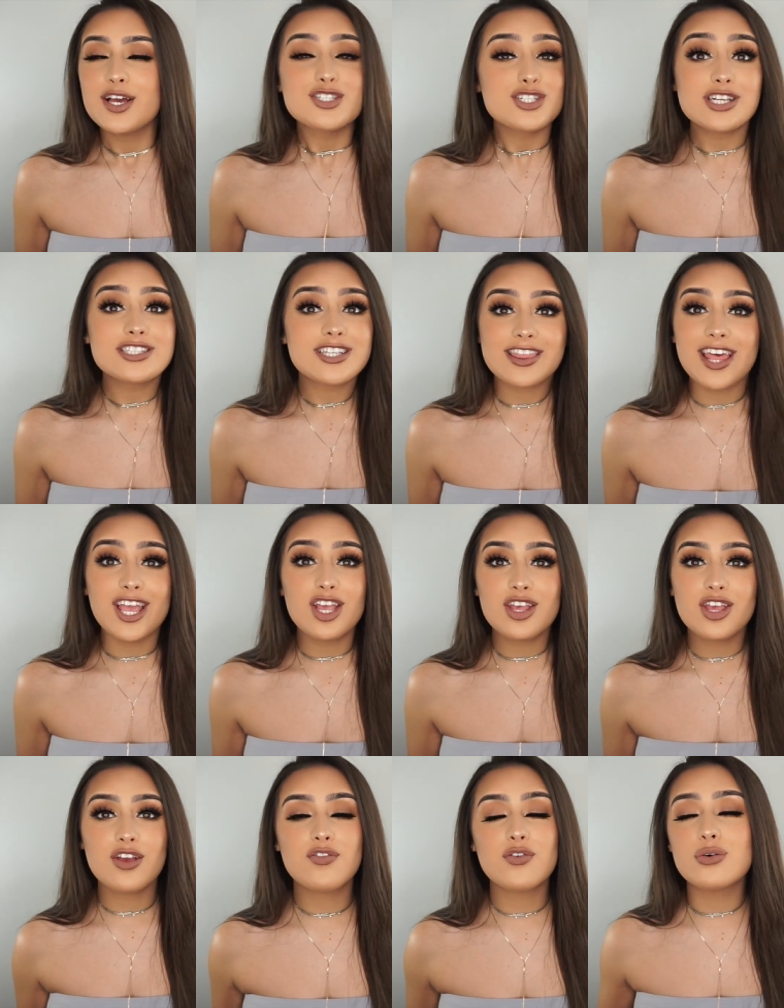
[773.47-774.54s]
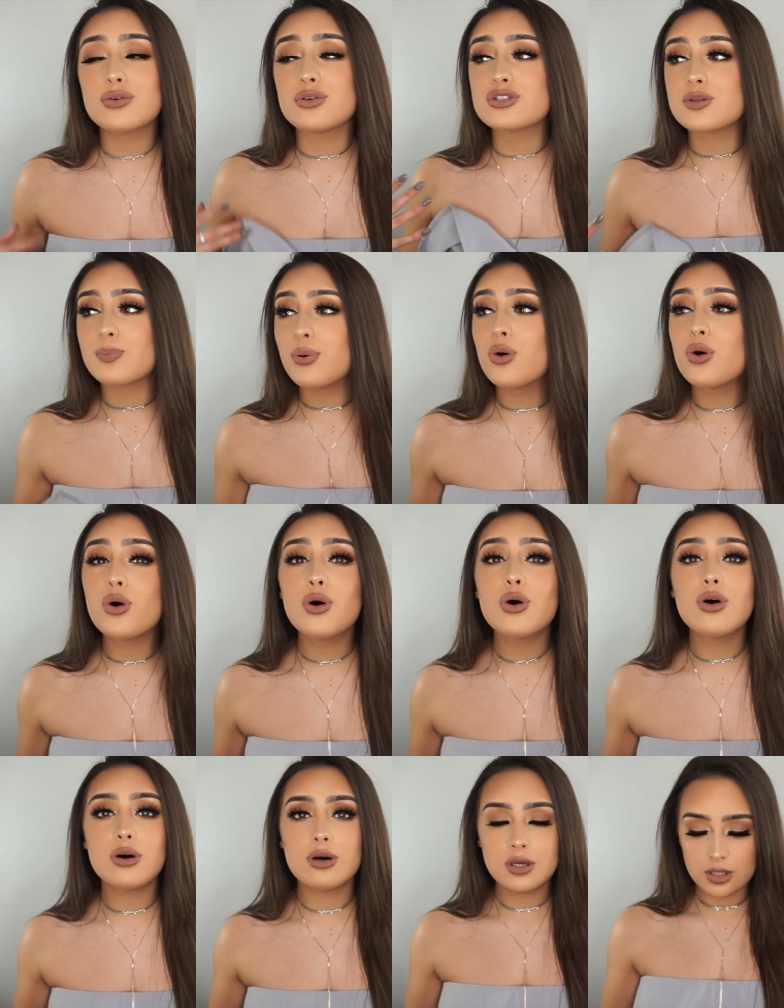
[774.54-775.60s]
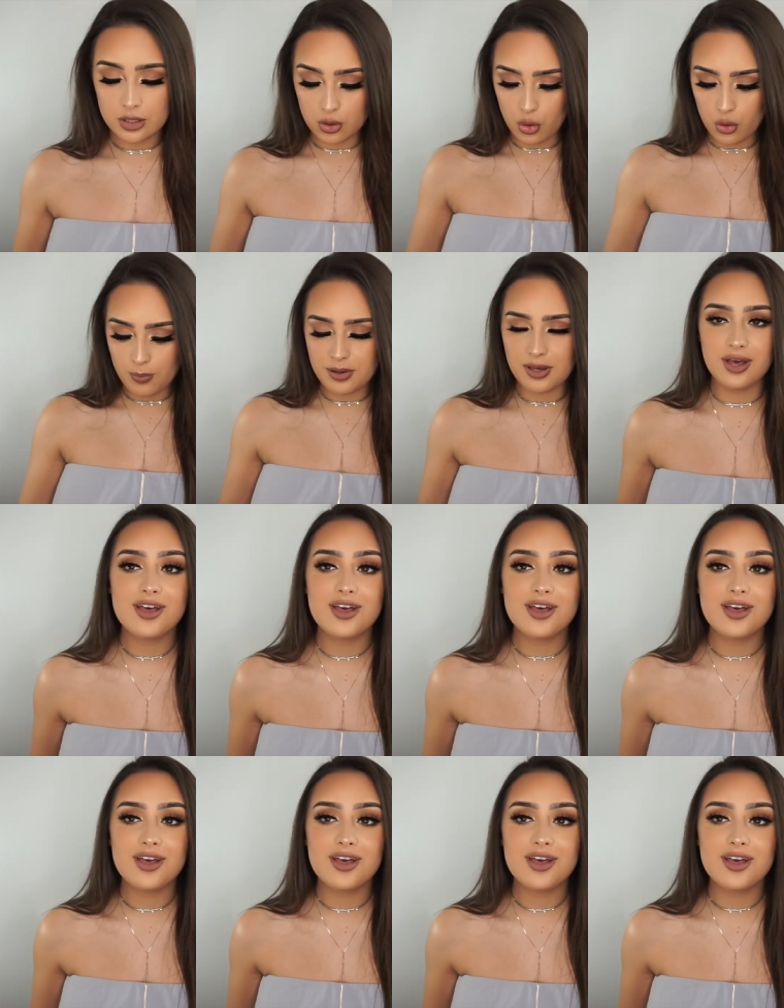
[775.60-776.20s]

just thank you for all your support Oop.